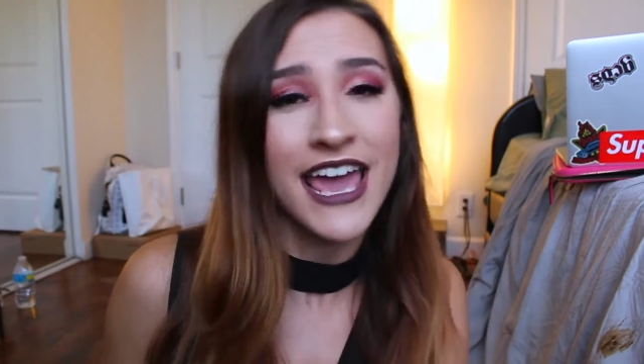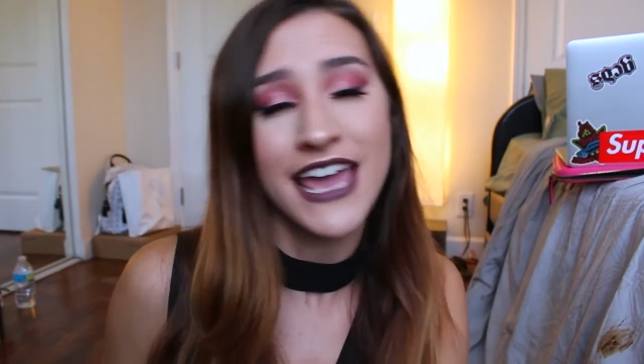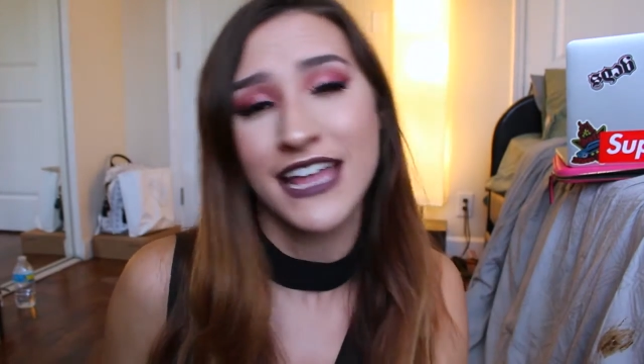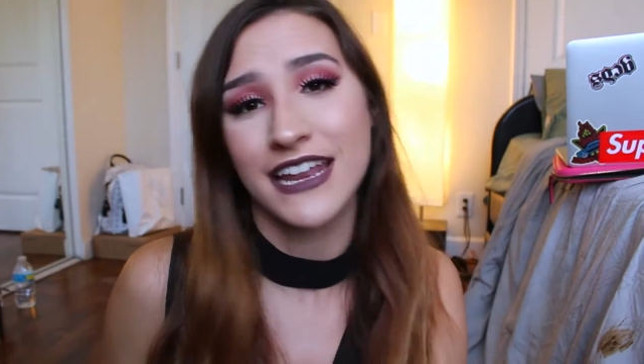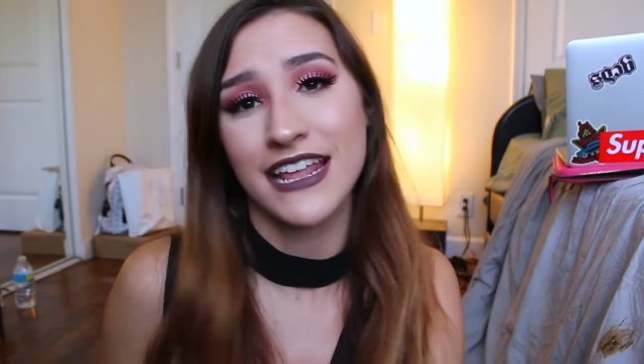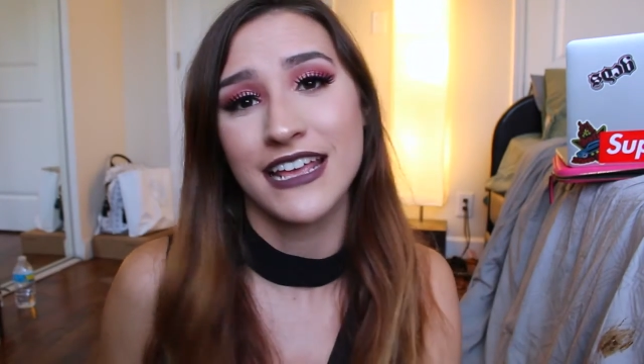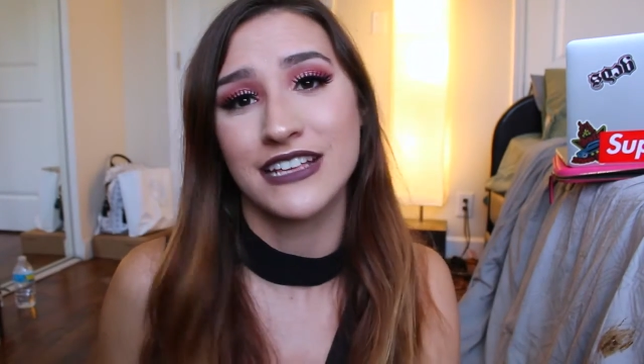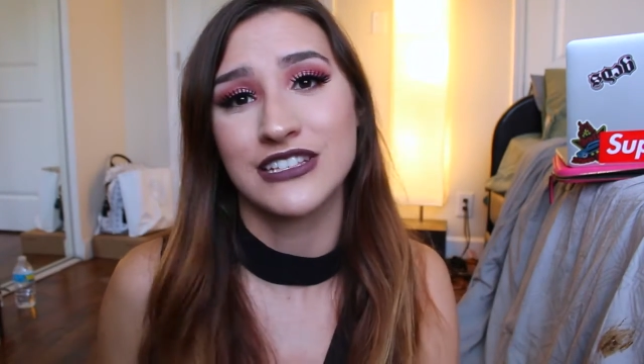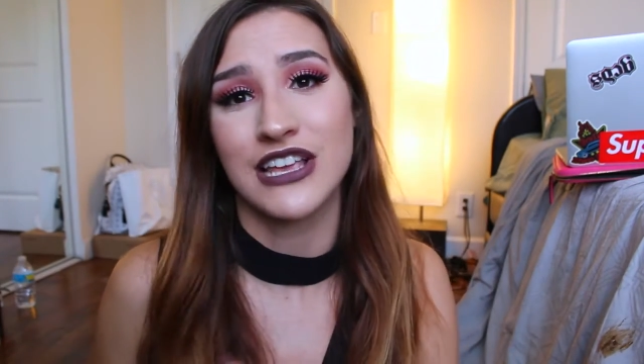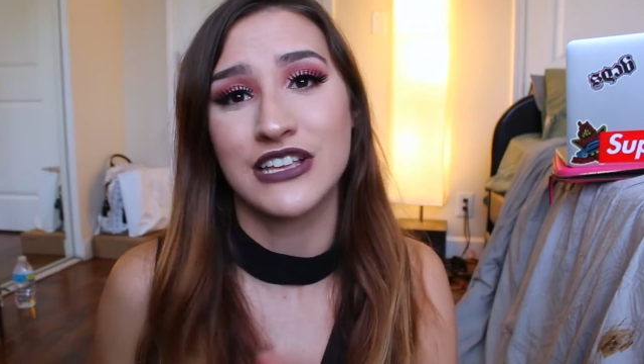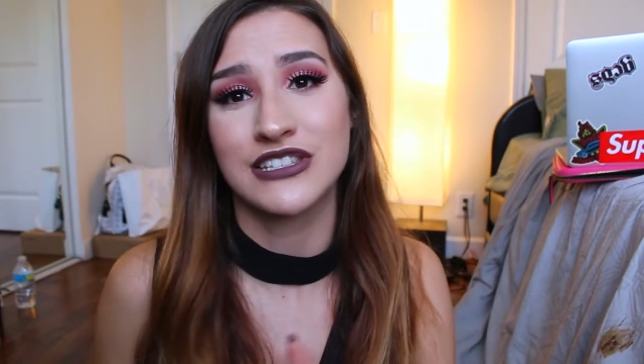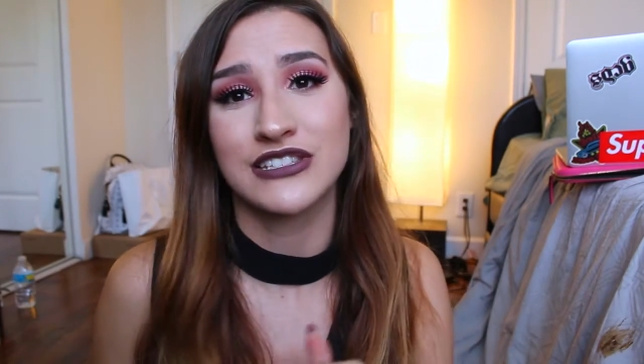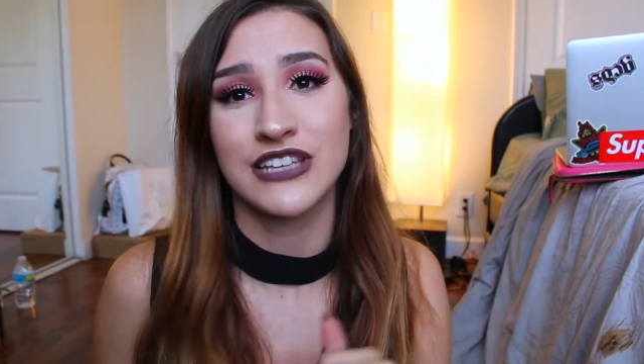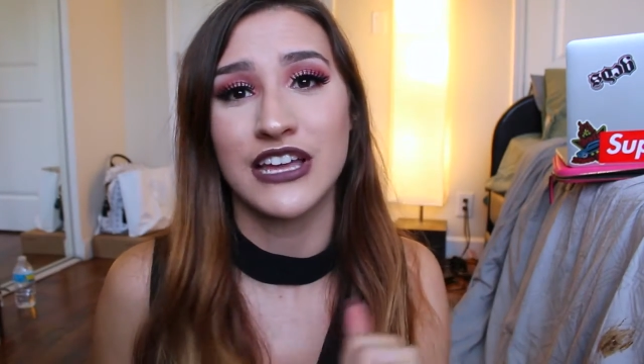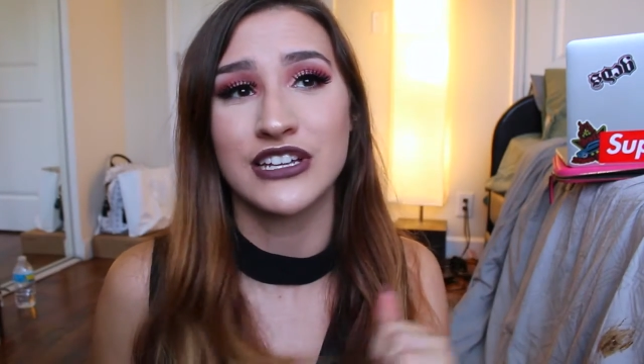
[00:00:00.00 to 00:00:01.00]
It is
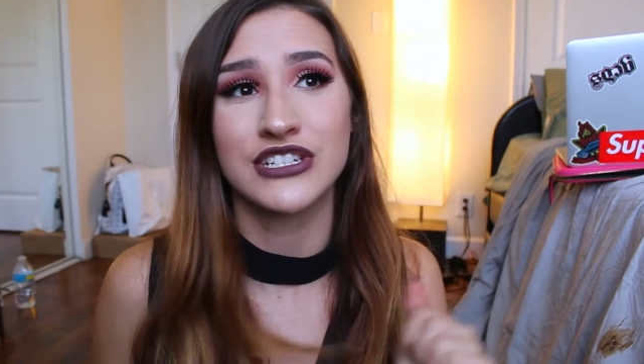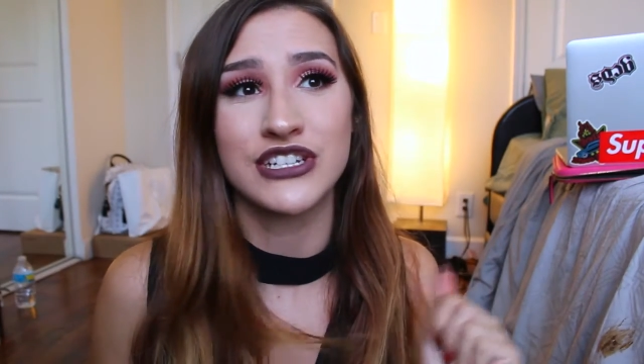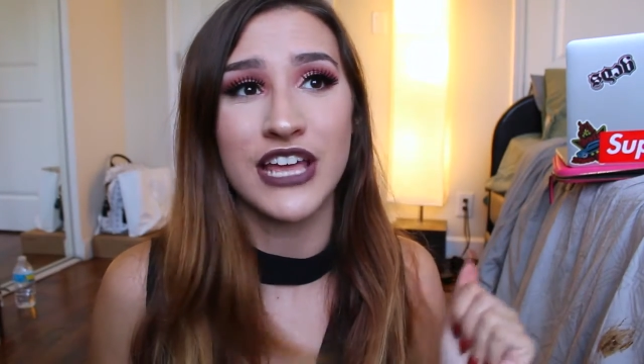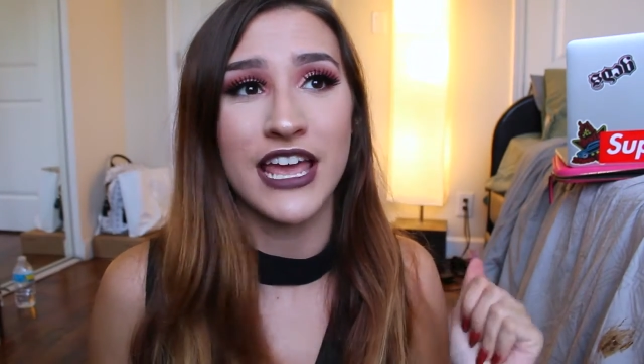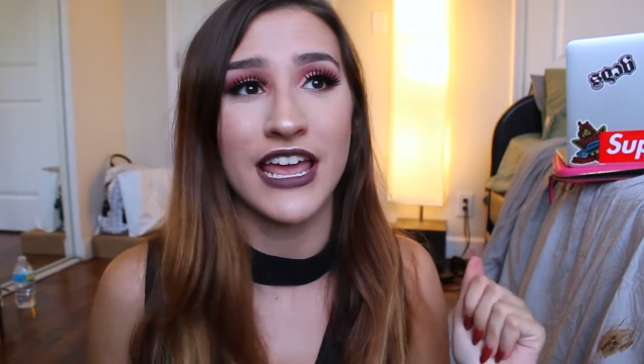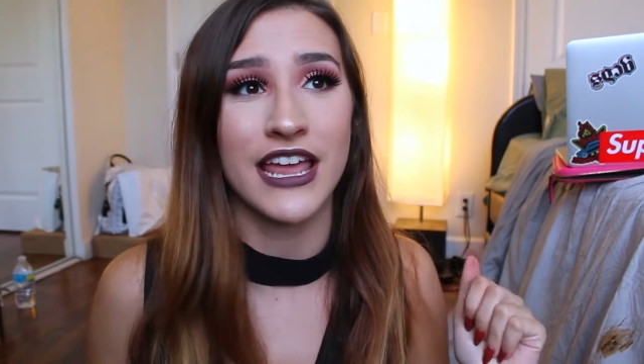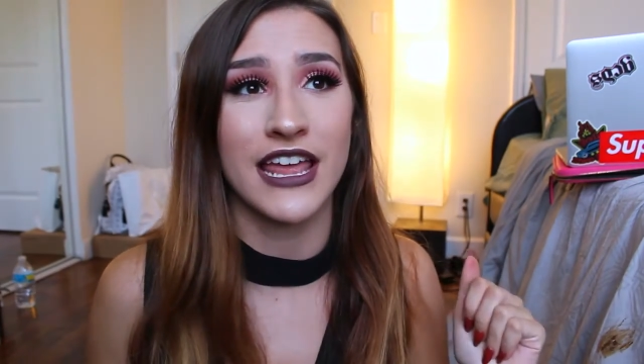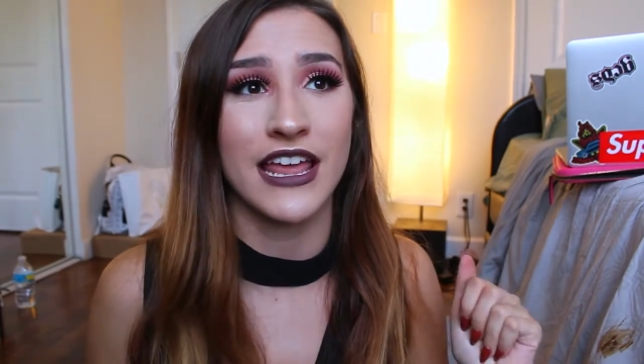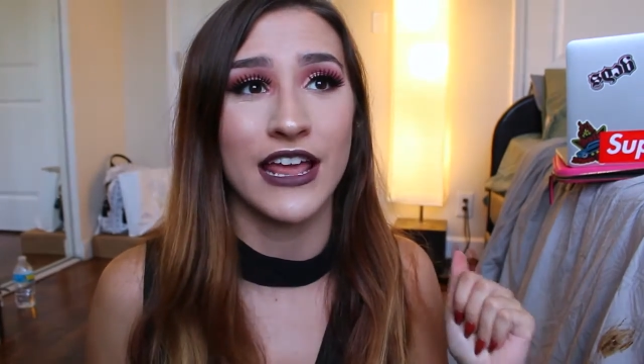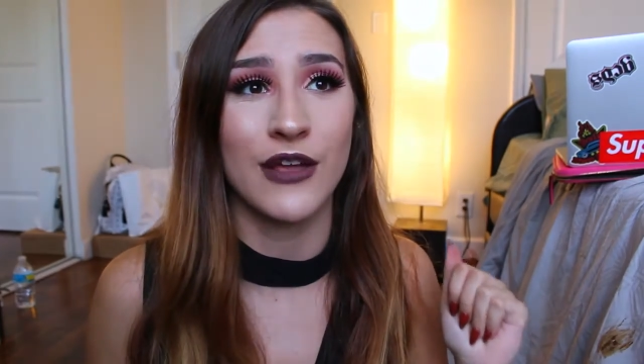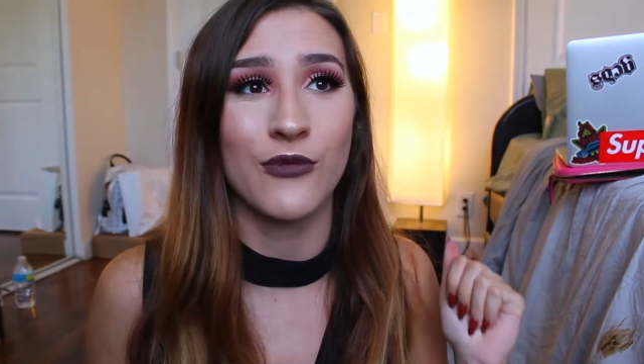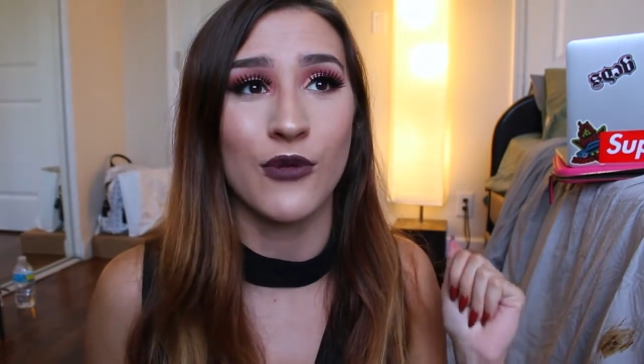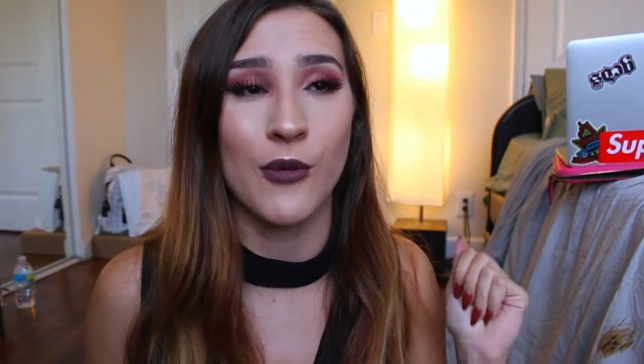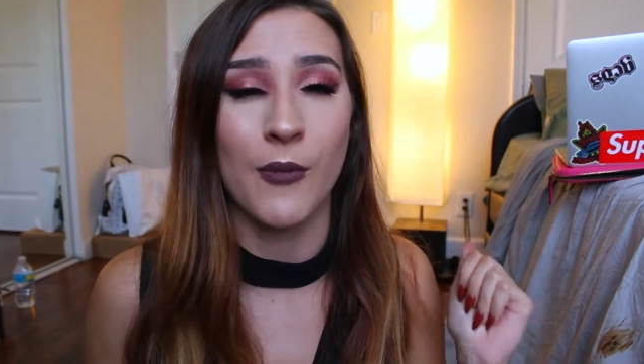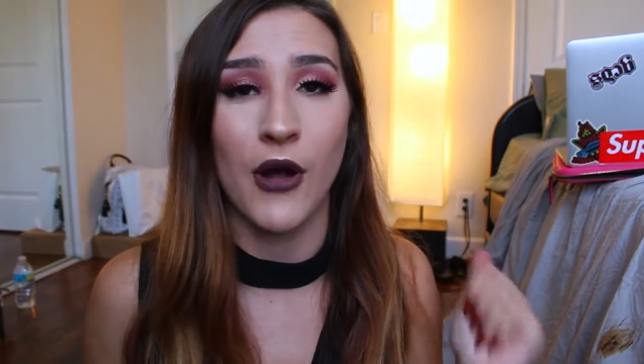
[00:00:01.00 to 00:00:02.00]
such a
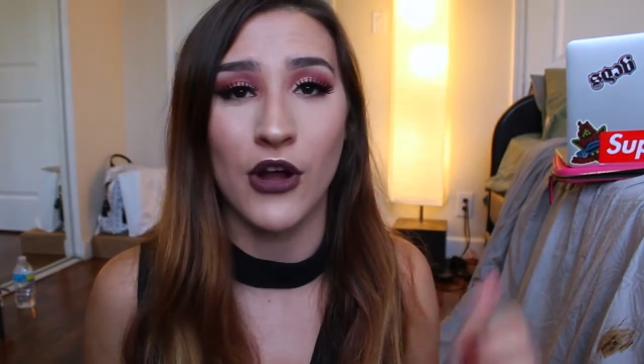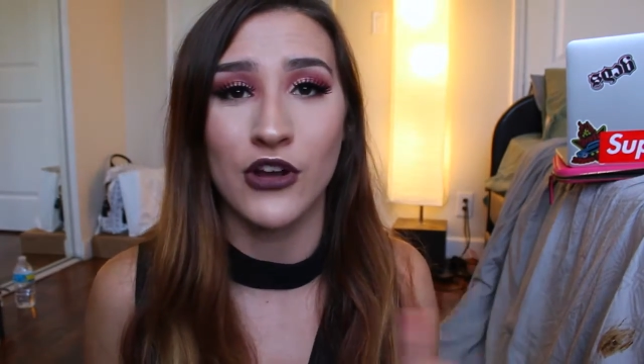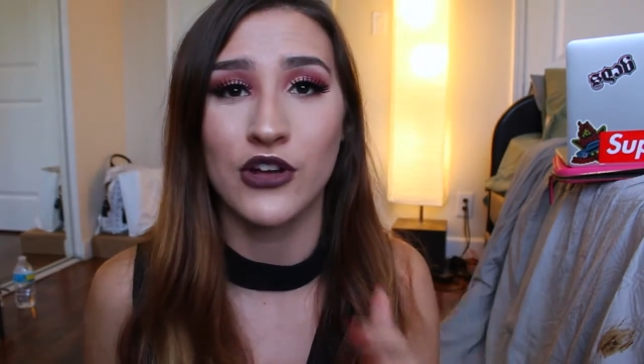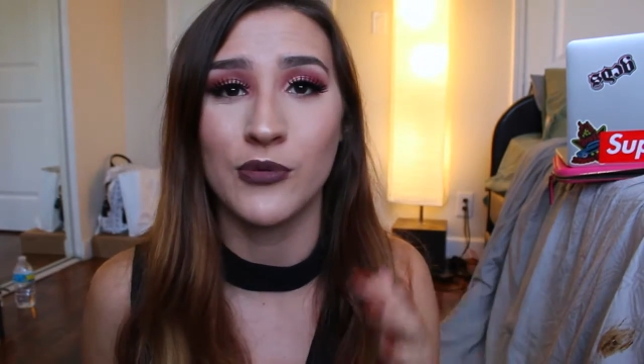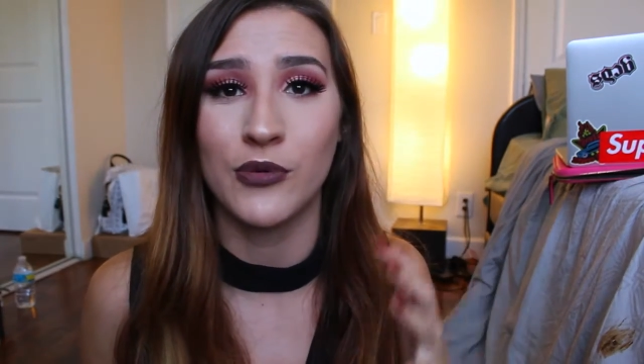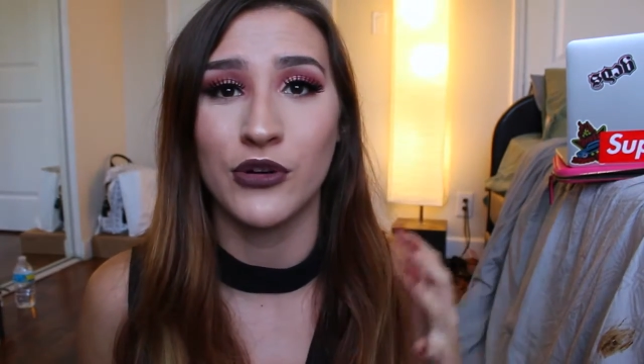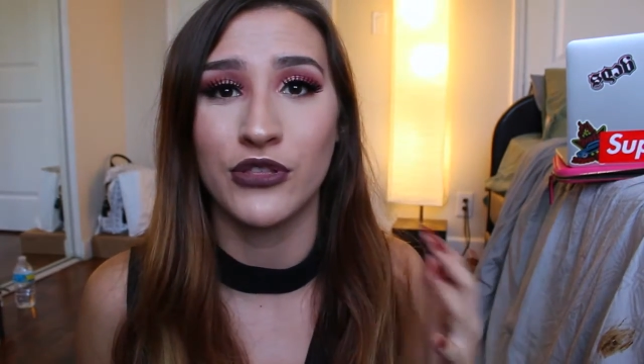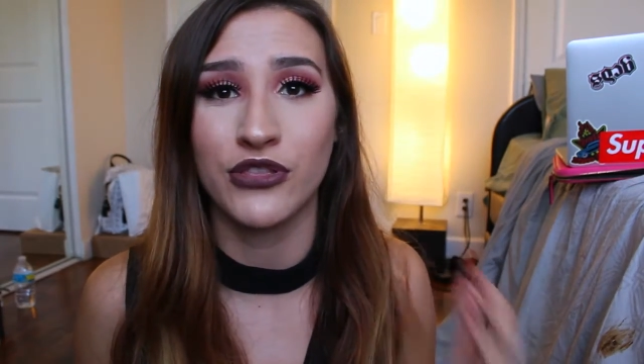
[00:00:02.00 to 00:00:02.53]
remarkable